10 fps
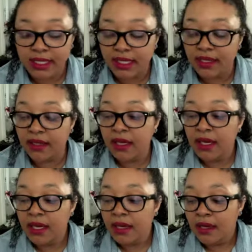it
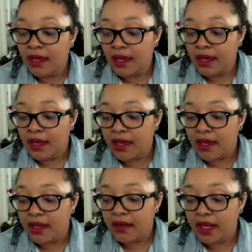
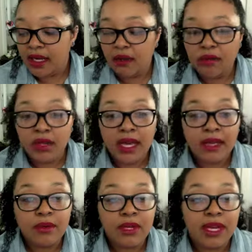and I don't
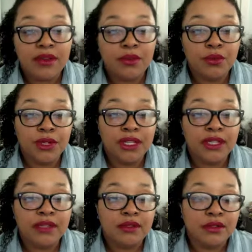like when I have to
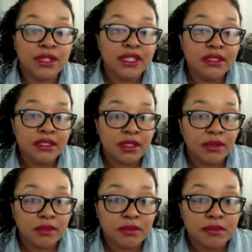read ingredients
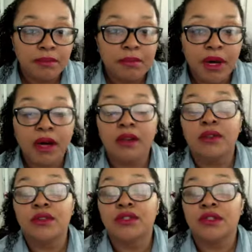on
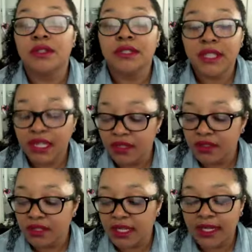bottles or
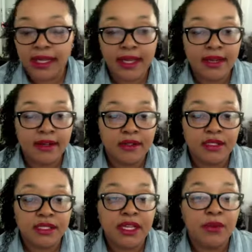containers and I can't
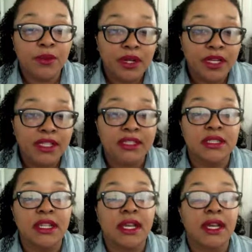understand what it is
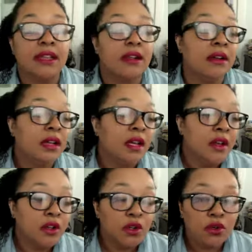and then I gotta
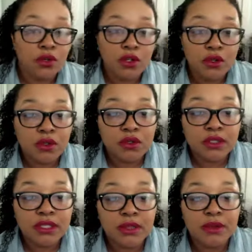go Google
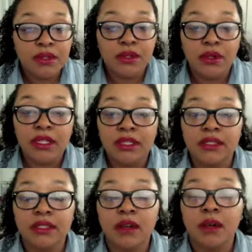to see what the
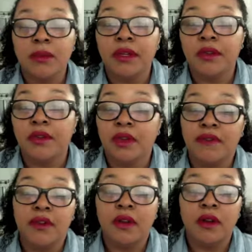ingredients are because you
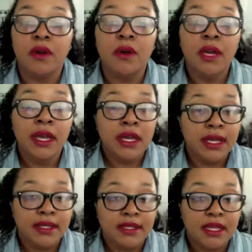never know
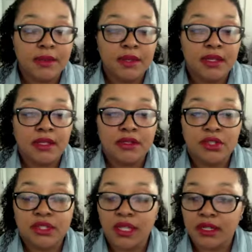if something is
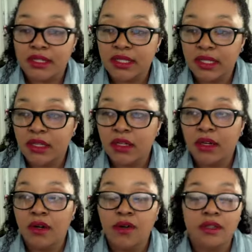just like a
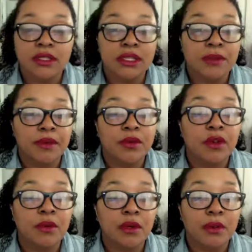silicone or something you
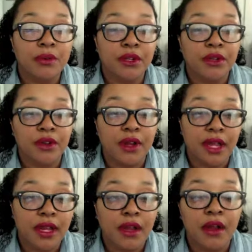don't want to put in your
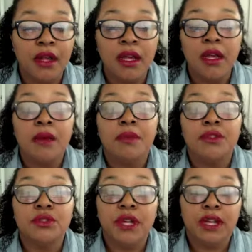hair
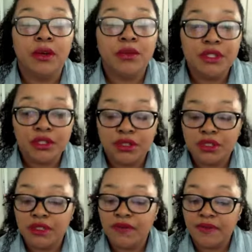but you gotta
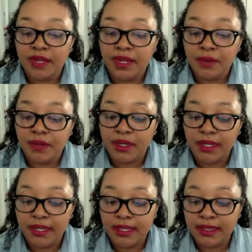research it and find out what it
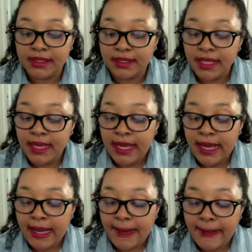is.
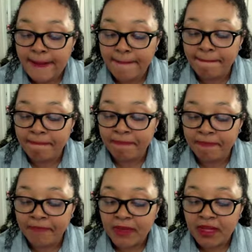Um,
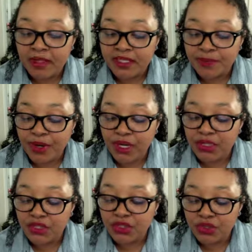this
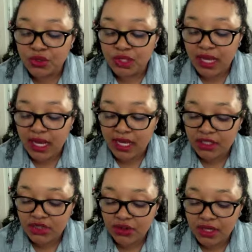product is used to
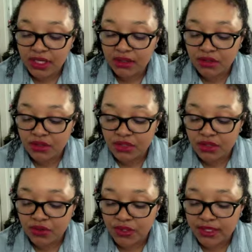hydrate your
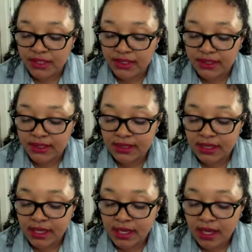strands
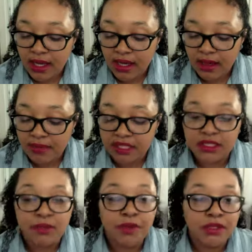um, that's
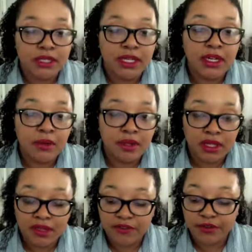supposed to help with
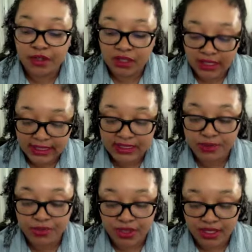less, less
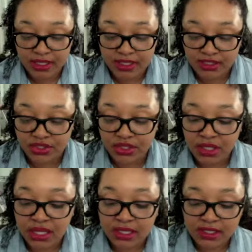breakage,
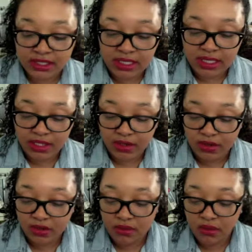
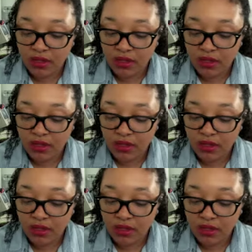detangle,